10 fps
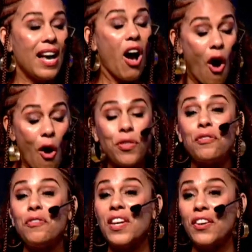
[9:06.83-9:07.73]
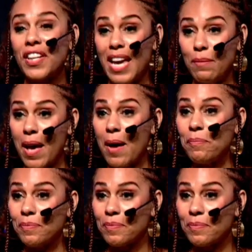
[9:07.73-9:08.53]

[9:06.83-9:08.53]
all the fear came up.